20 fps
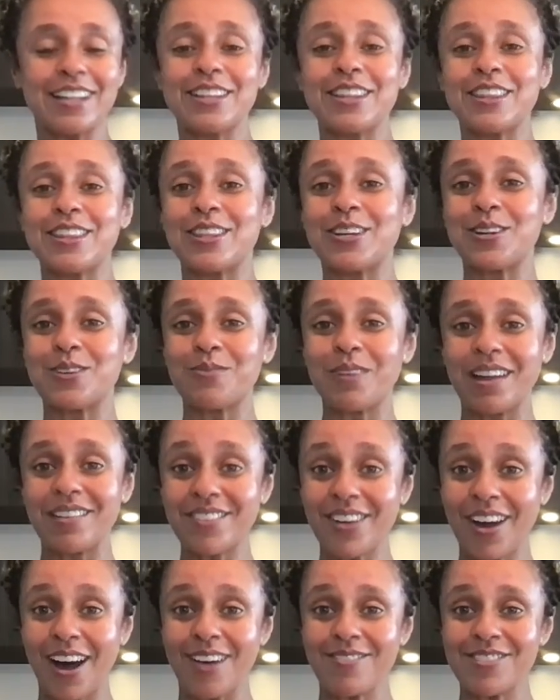third wave
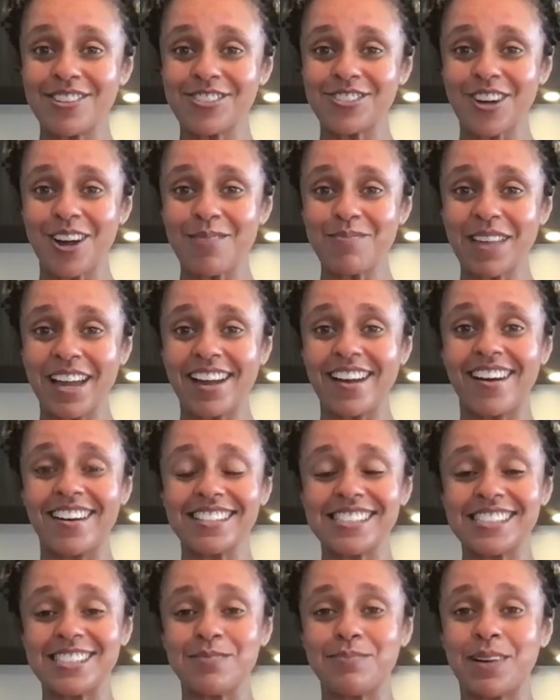coffee shop that costs
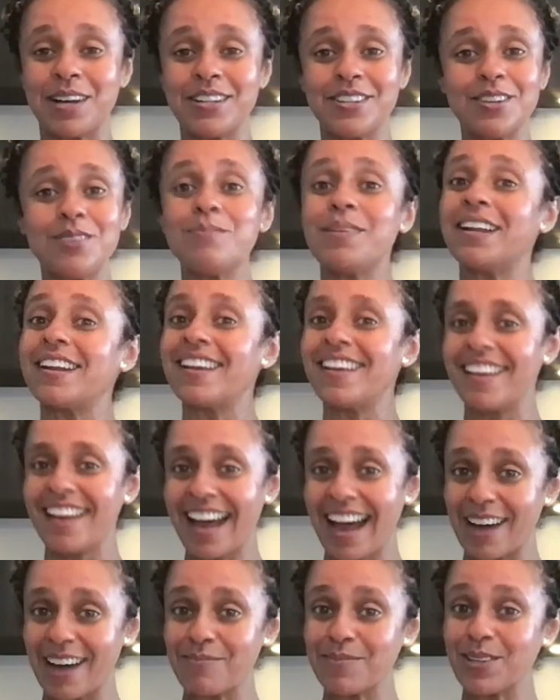the bundle, but
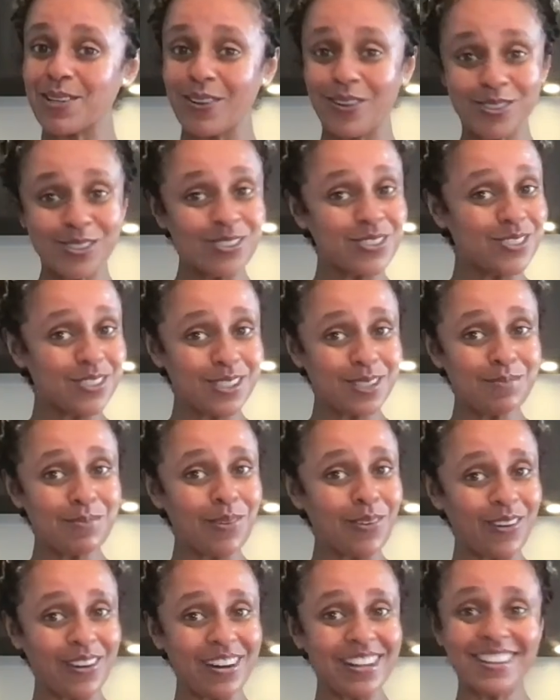happy also to
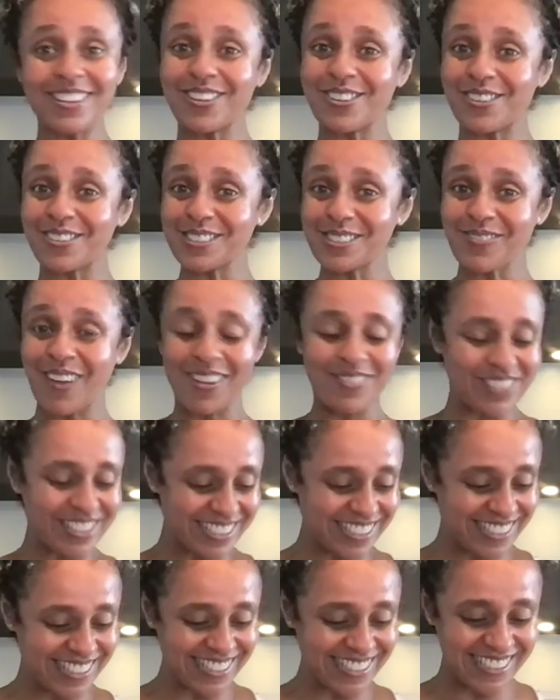support local small
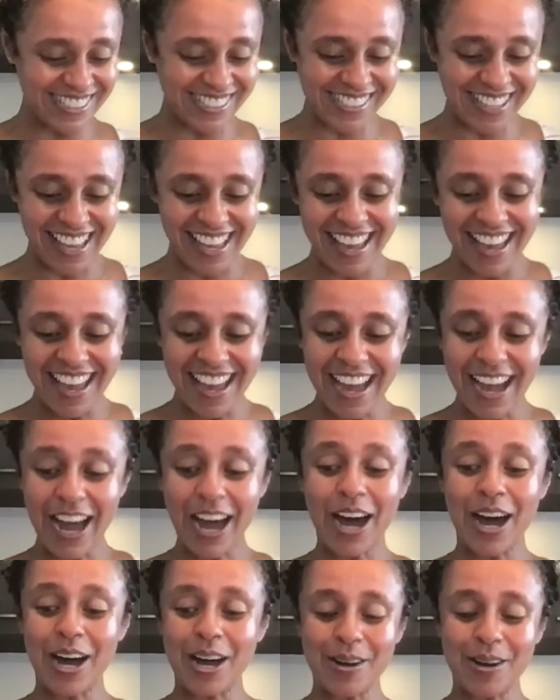businesses.
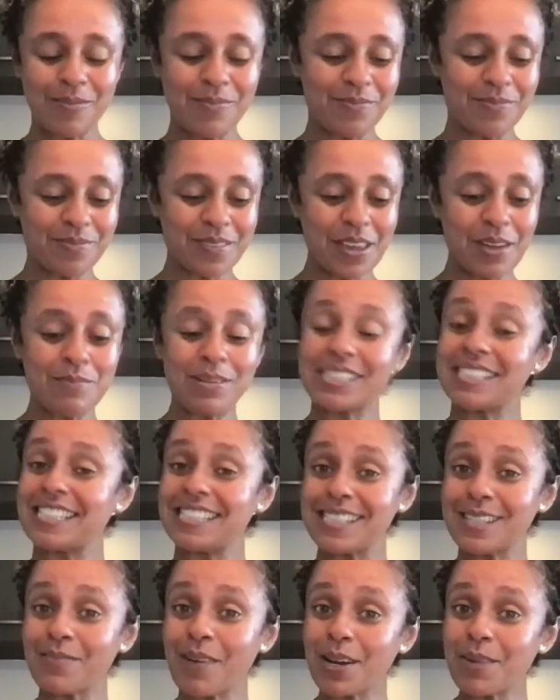But since
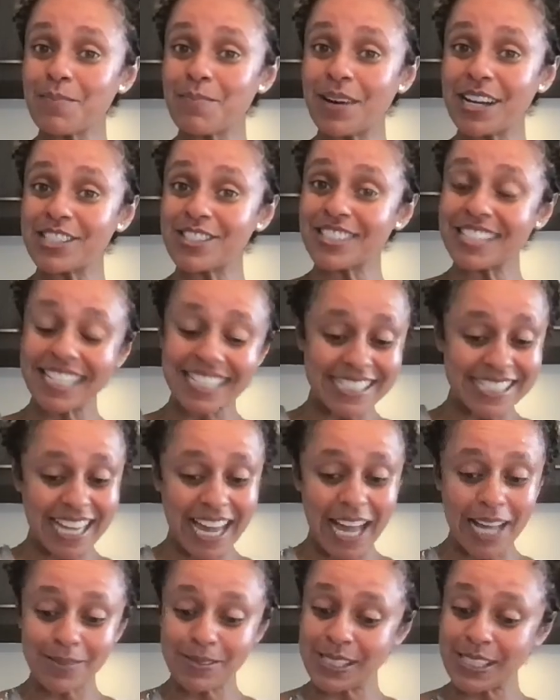I'm on a budget at
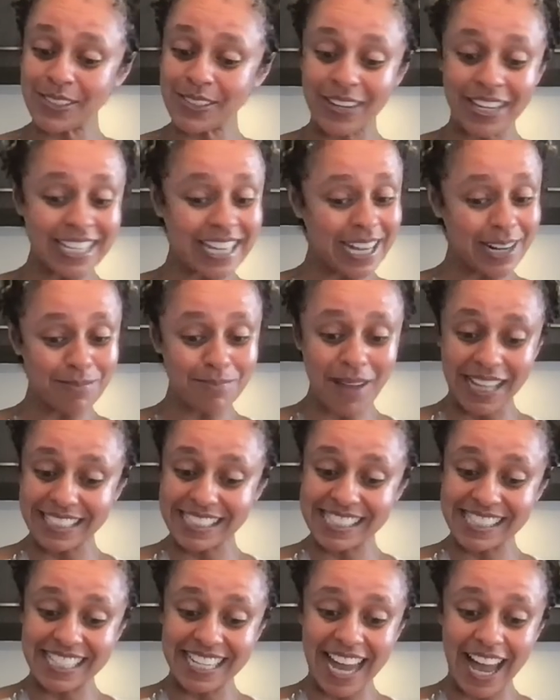times, I gotta
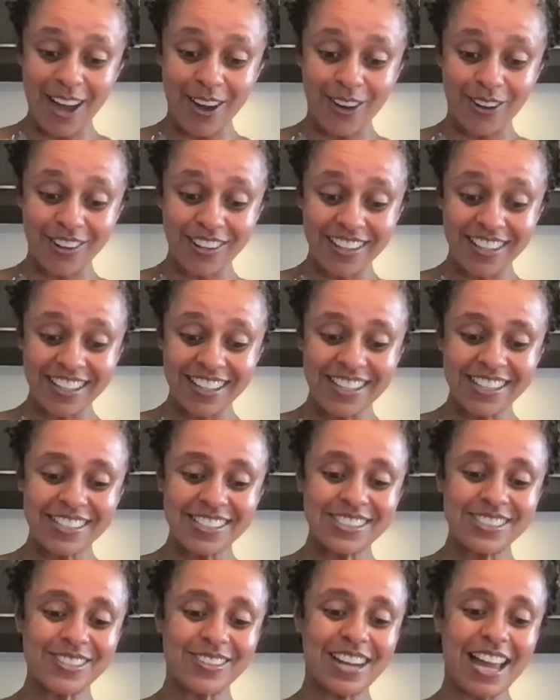balance it out.
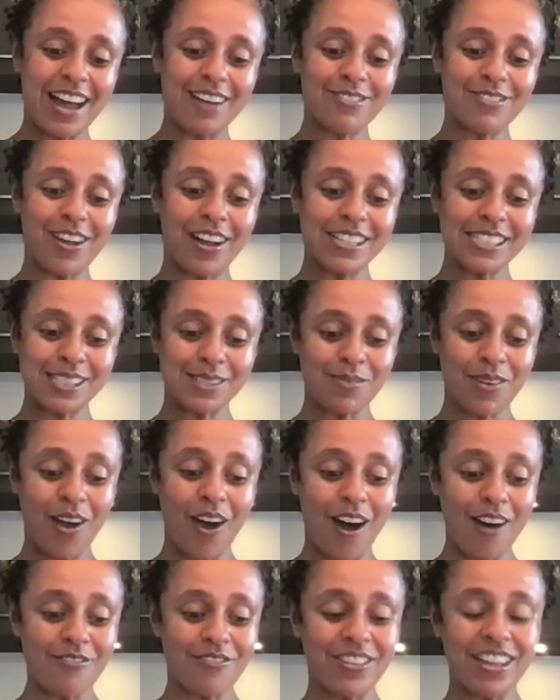So now I've got some
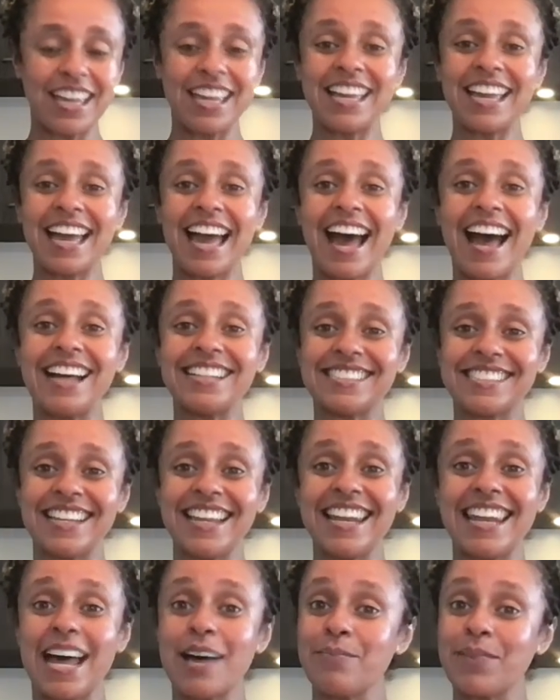coffee at
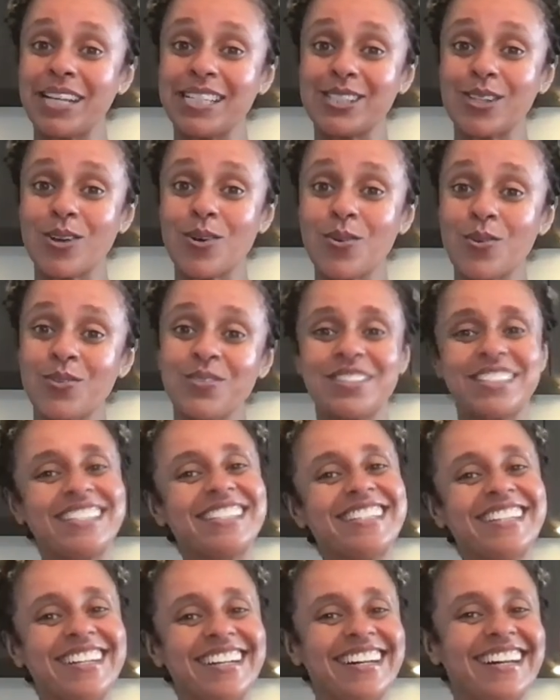la maison.
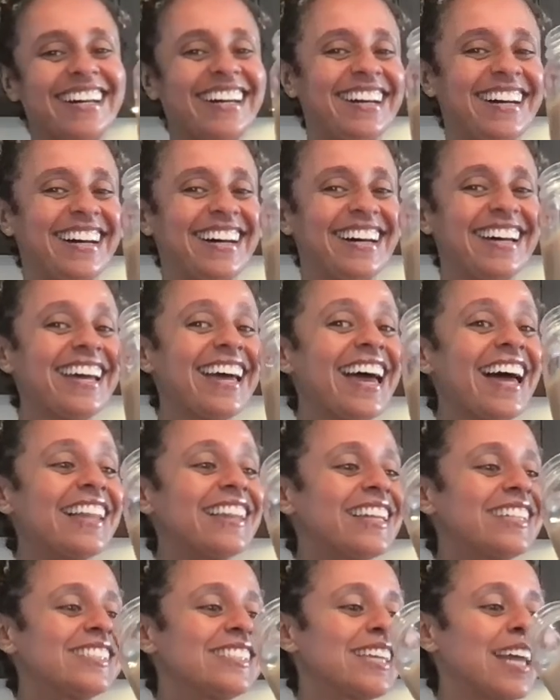
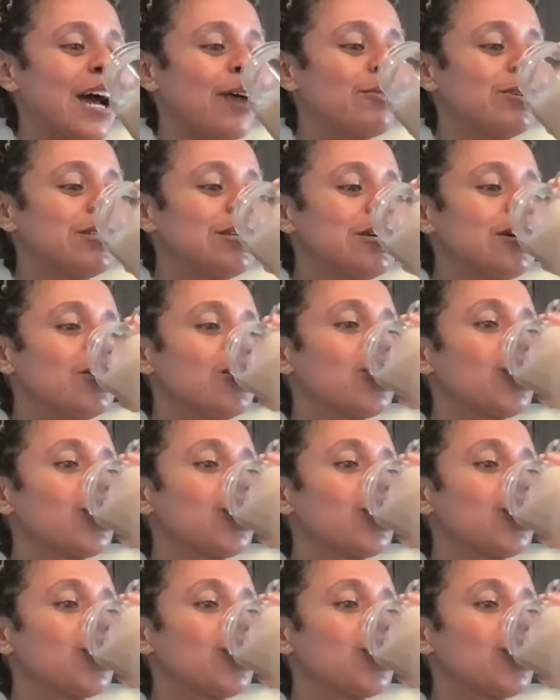Let's see how we did.